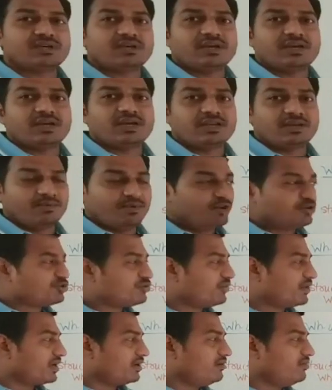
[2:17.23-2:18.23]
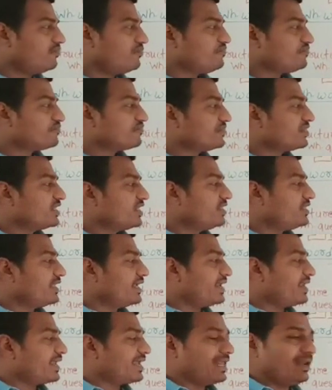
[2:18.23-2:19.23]
a WH word,
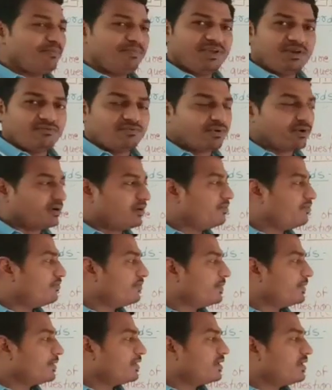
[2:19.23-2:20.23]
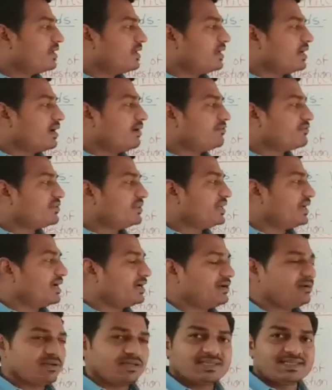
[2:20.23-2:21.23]
then helping verb, after
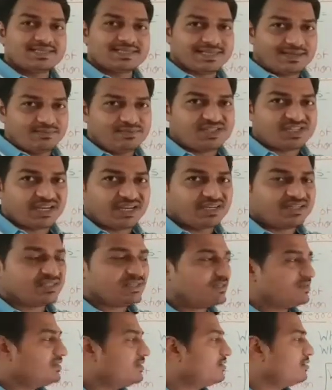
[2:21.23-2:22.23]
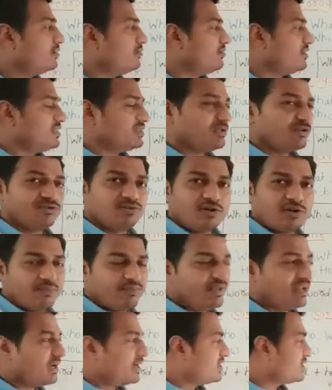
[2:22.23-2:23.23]
that subject means the door
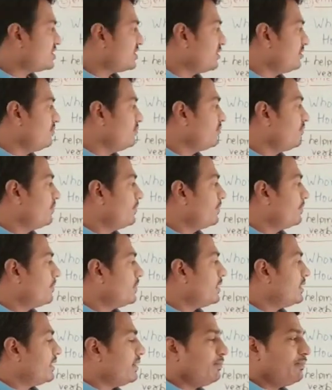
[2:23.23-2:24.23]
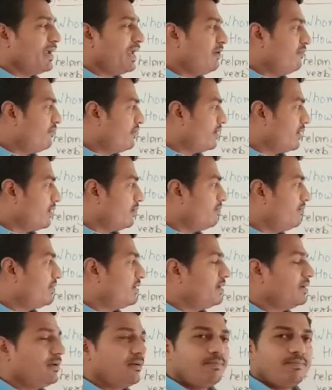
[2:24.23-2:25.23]
of the action, then main verb
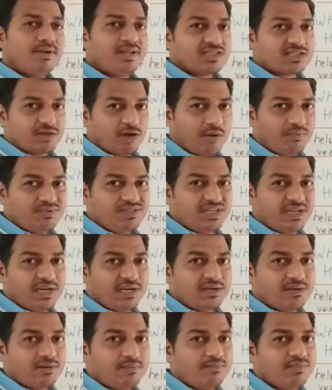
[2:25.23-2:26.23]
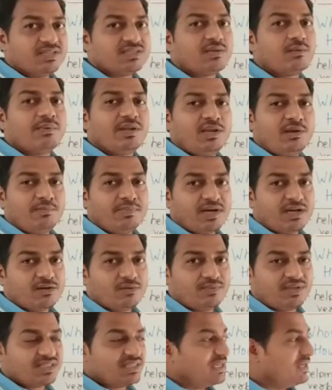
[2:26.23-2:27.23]
plus object is the remaining part
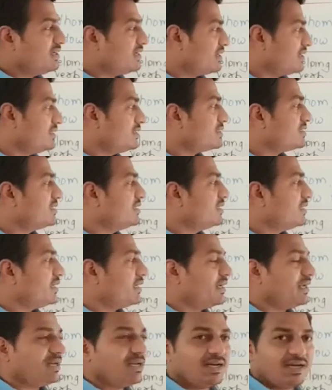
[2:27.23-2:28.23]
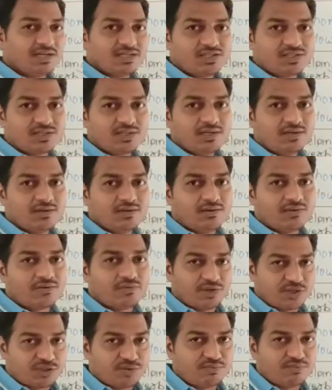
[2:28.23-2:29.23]
of the sentence, and at last
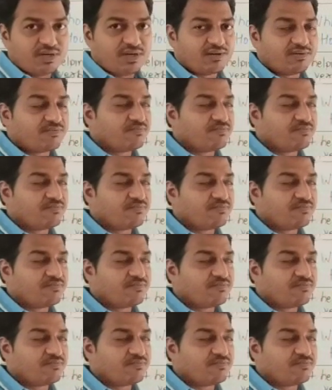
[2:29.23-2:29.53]
question mark.